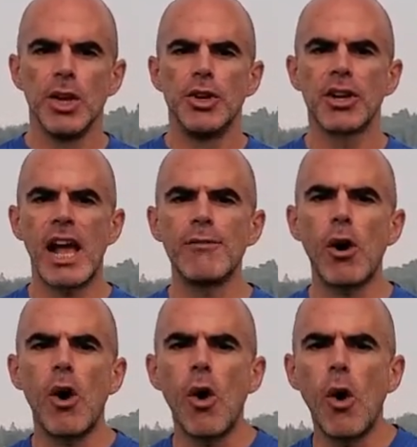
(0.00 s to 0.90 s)
You're gonna have
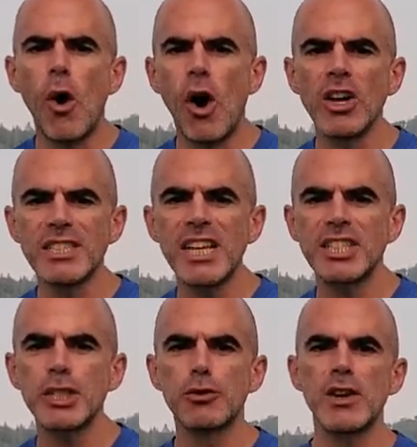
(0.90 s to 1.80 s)
all
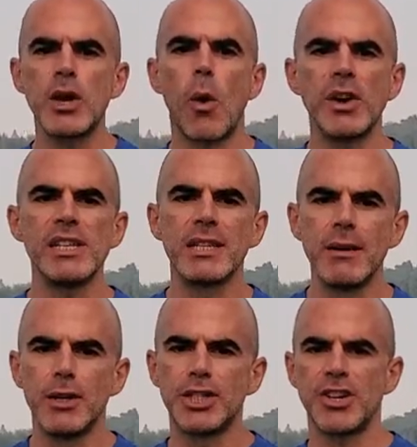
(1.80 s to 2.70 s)
sessions recorded,
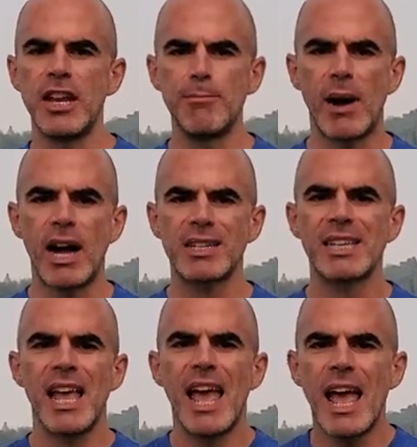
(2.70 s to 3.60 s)
delivered to your
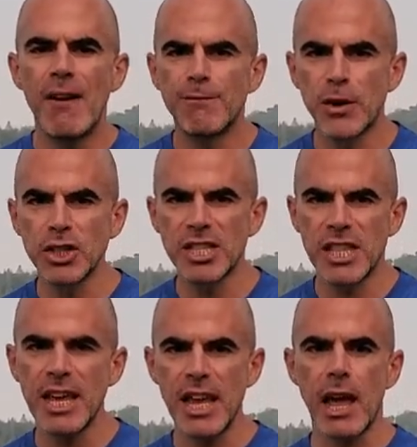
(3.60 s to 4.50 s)
inbox first
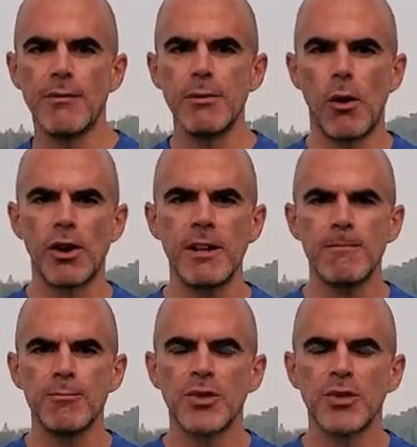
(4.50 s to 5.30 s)
thing every morning.